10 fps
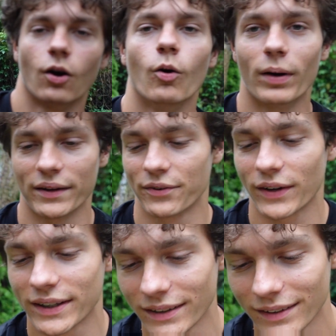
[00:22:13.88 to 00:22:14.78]
Oh my
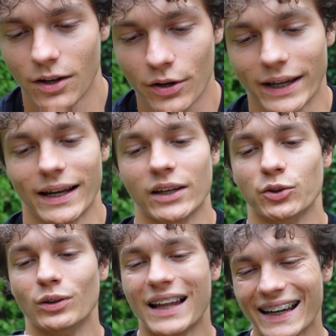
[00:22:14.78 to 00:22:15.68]
fucking... Okay, I
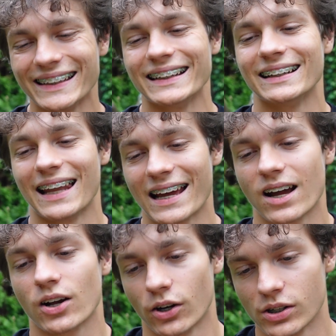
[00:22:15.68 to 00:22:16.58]
do lying
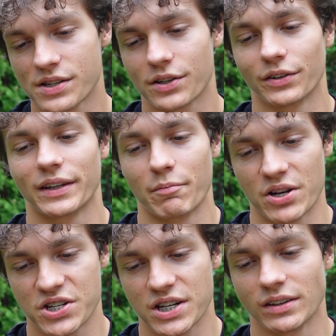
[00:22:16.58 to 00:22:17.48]
leg curls on the
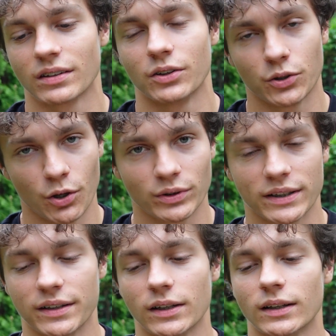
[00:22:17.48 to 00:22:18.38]
machine, you know the
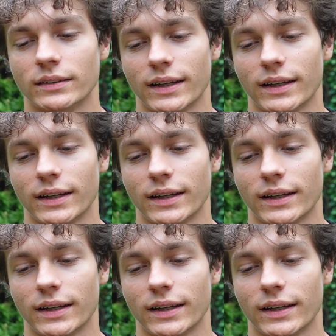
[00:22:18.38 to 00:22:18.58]
deal.